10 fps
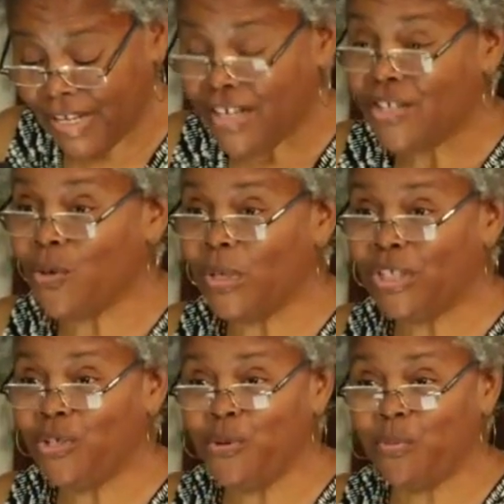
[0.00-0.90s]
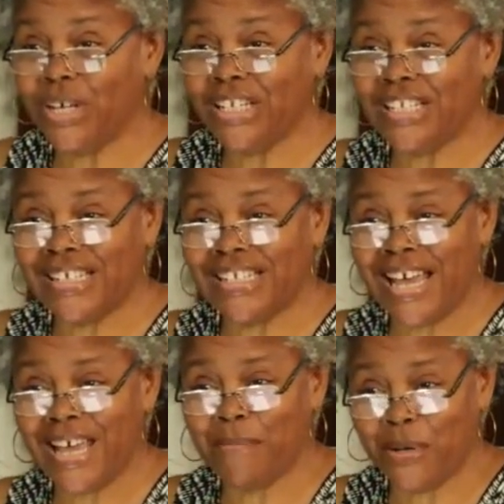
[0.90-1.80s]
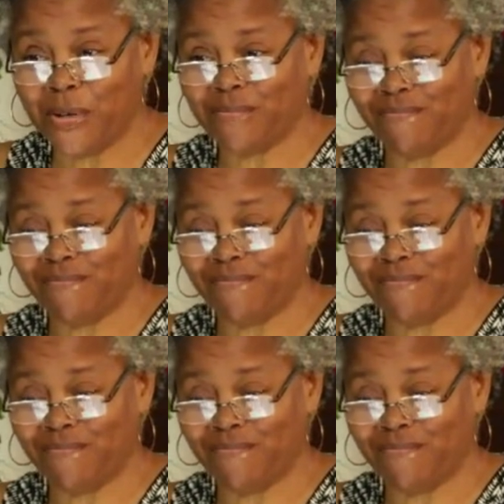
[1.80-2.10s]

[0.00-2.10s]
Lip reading: So what do you bring to the table?